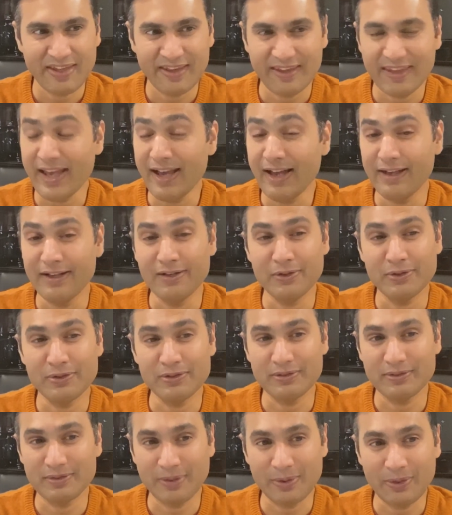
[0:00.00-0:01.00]
Yeah, no,
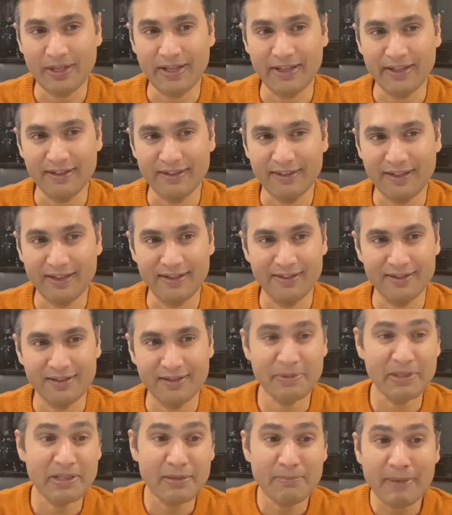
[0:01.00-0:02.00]
totally. Yeah.
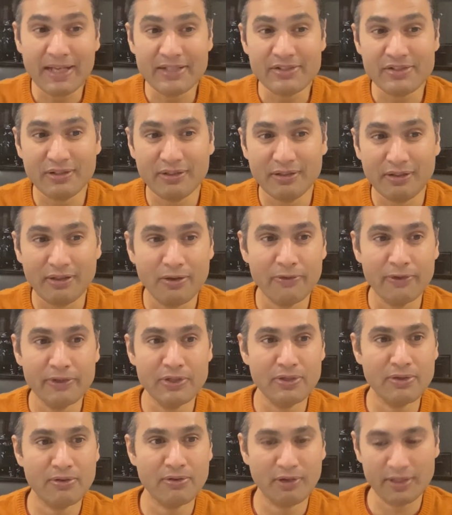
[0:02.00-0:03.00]
I mean, imagine, you know, when
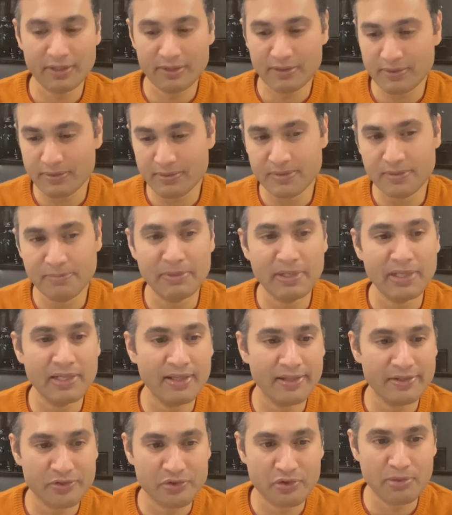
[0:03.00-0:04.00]
you're trying to do some
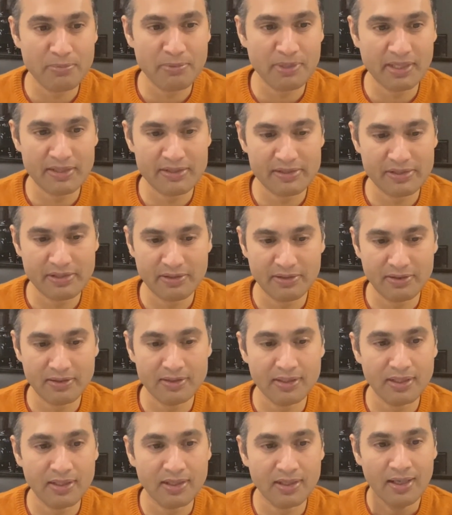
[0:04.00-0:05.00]
media streaming,
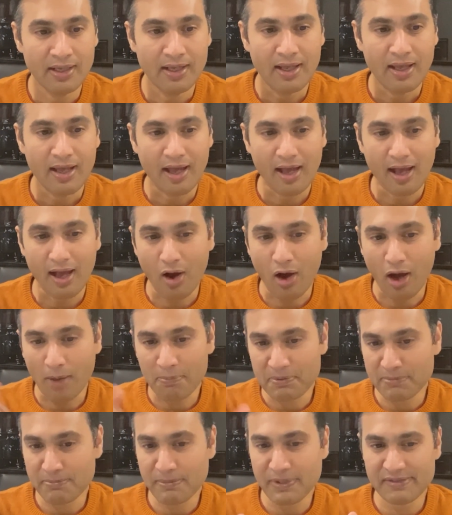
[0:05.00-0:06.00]
etc., the
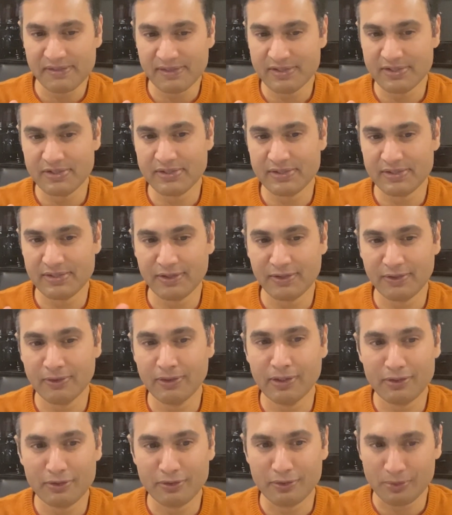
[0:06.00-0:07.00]
optimizations that you
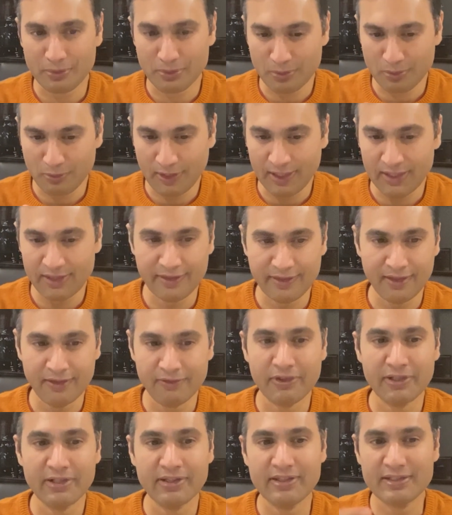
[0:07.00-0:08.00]
need to do while
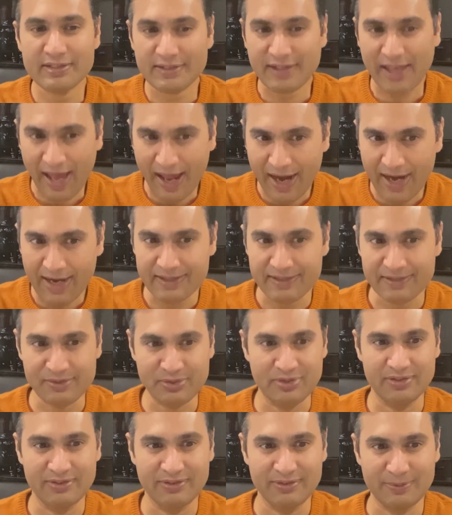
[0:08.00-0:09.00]
delivering these
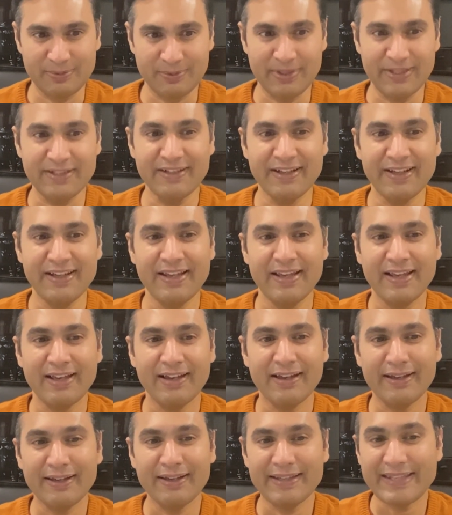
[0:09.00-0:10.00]
ads, right?
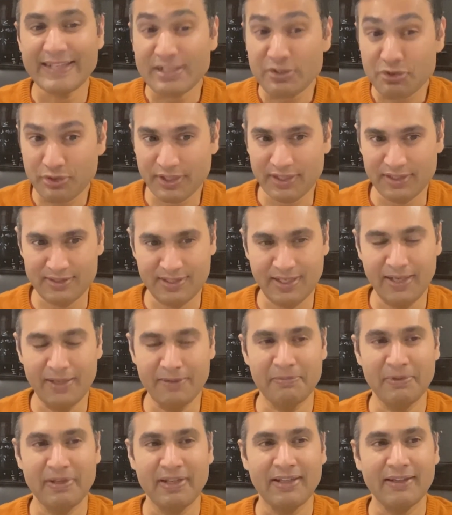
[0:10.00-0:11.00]
uh, in real
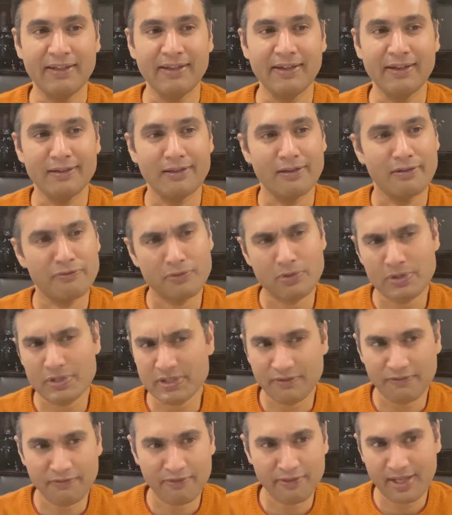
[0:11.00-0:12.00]
time. Uh, of
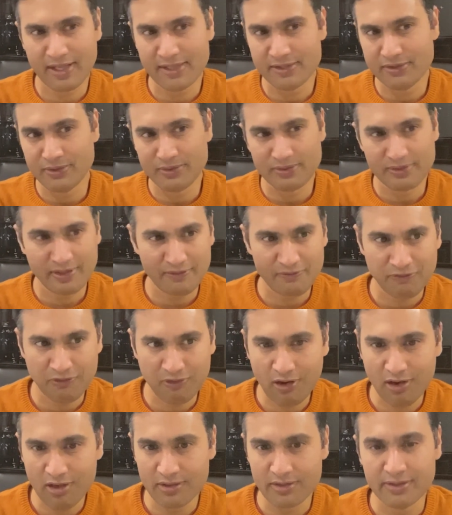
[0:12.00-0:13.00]
course, in finance, you said
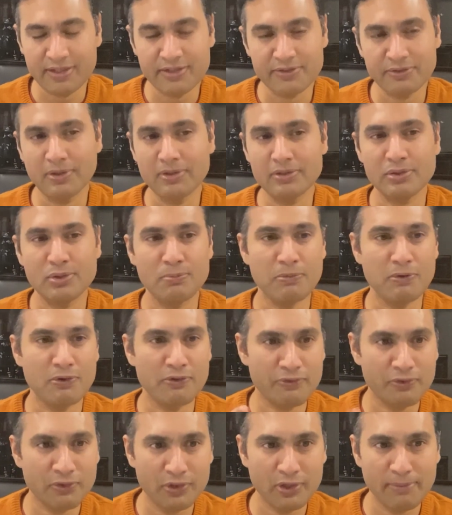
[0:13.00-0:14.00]
fraud. There's also
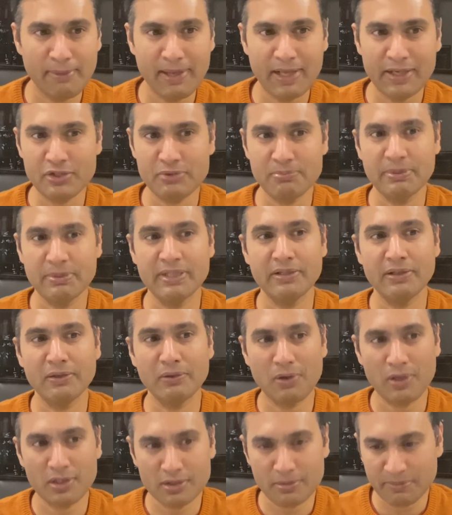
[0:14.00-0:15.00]
portfolio management,
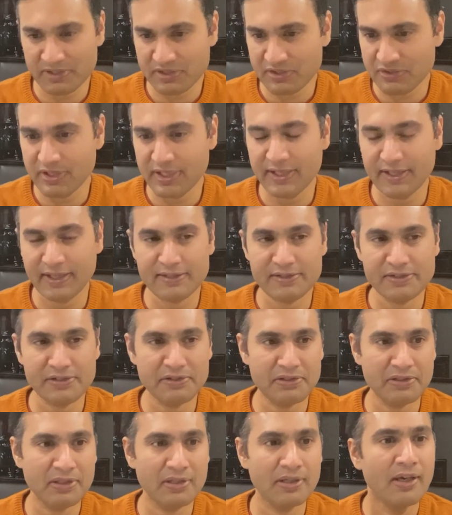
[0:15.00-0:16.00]
algorithmic trading,
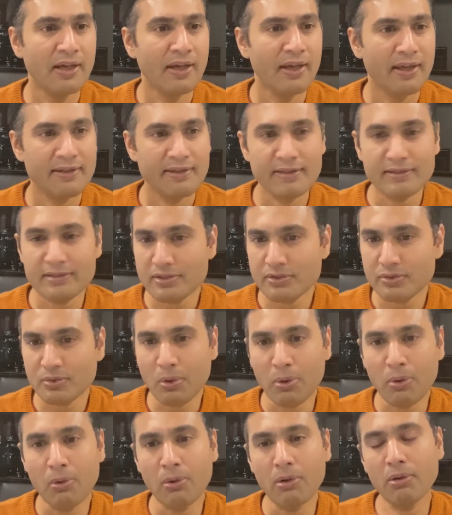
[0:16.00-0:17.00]
etc. then there's a
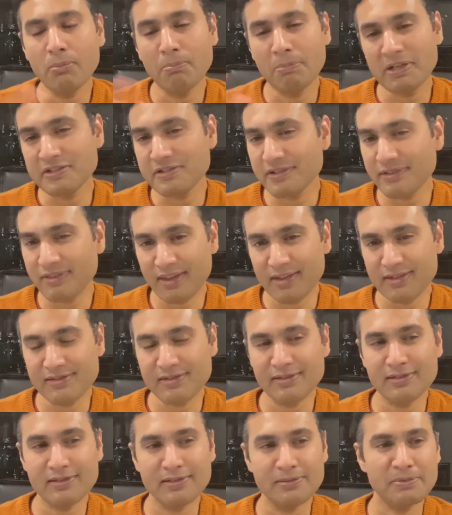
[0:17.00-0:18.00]
whole bunch of things
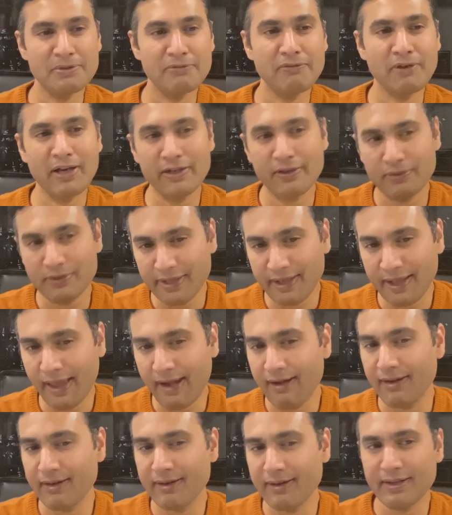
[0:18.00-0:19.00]
in terms of IoT
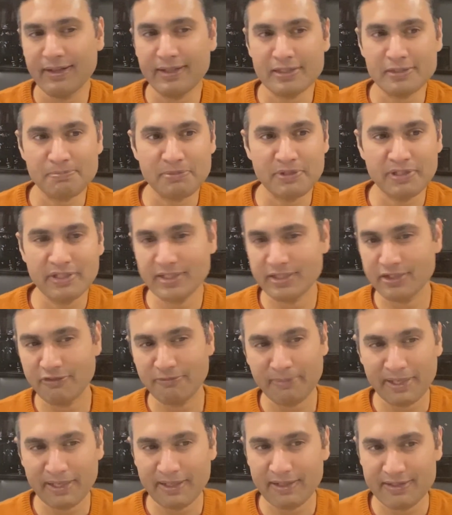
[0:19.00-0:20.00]
analytics, predictive
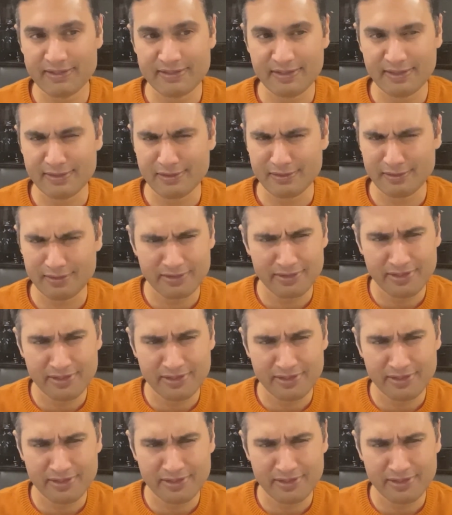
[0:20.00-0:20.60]
maintenance, etc.